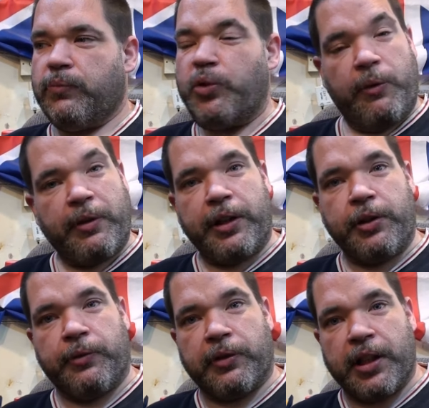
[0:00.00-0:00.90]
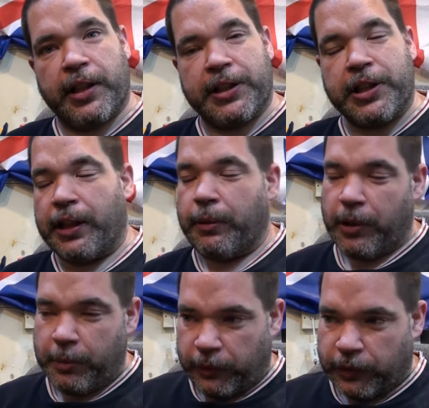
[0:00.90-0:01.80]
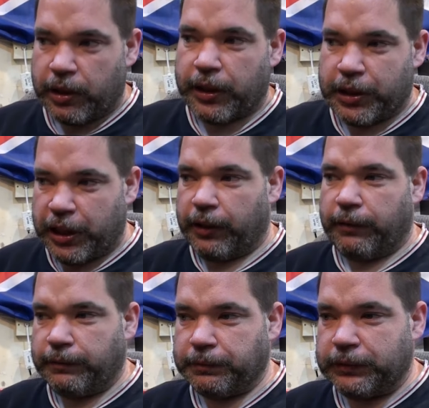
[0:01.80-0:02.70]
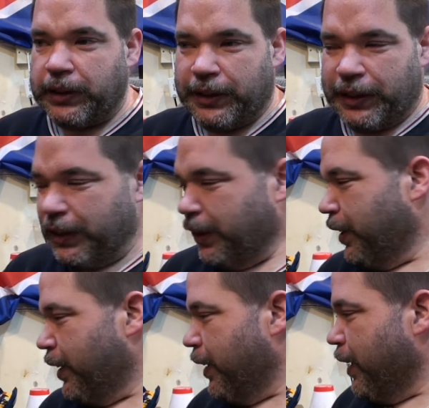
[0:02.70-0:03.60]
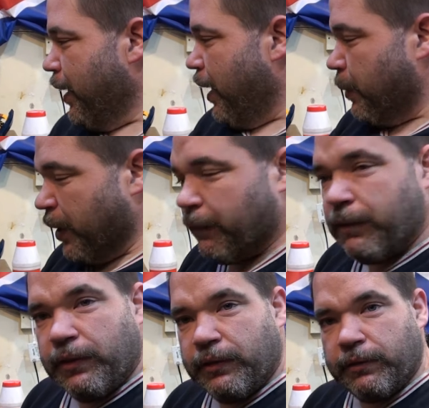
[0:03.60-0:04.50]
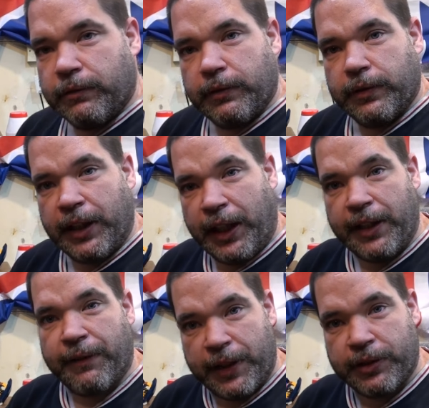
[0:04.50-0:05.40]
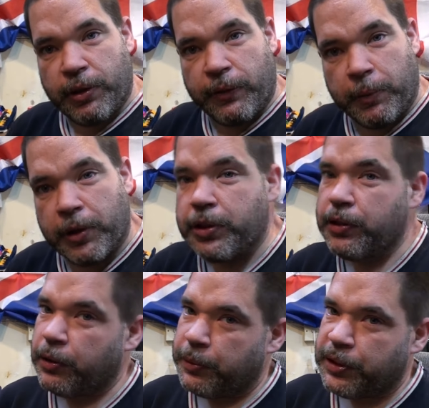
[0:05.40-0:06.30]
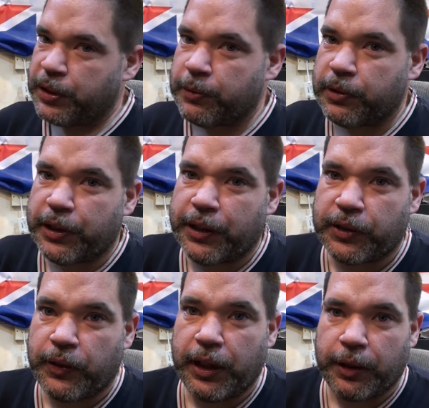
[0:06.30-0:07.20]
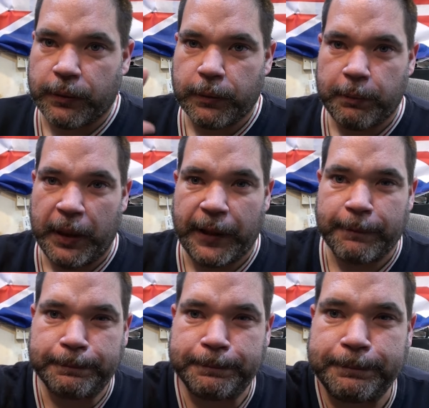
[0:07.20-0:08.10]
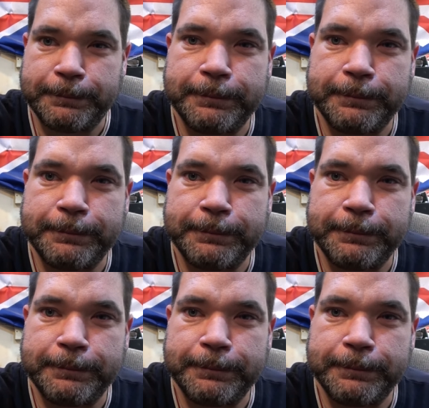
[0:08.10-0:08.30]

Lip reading: Not a very good variety channel, but I'm a variety channel. Anyway, again, thanks a lot for watching. I will see you all in the next video. Bye.